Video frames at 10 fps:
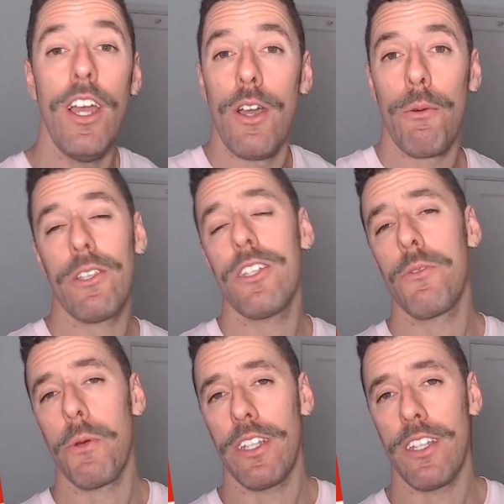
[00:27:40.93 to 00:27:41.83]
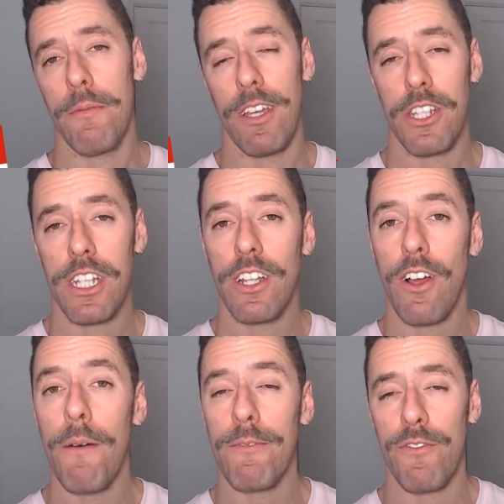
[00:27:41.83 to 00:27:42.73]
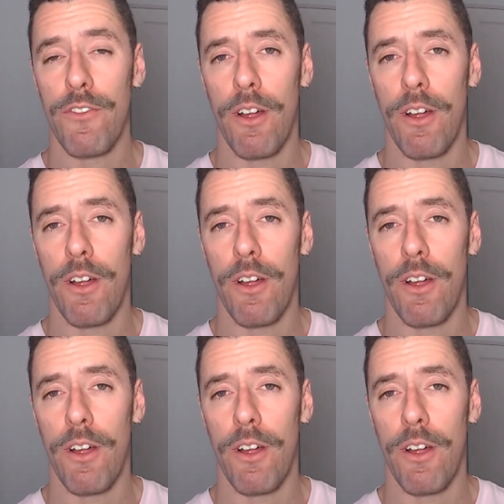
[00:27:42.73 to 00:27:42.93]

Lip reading: which is where this machine comes from.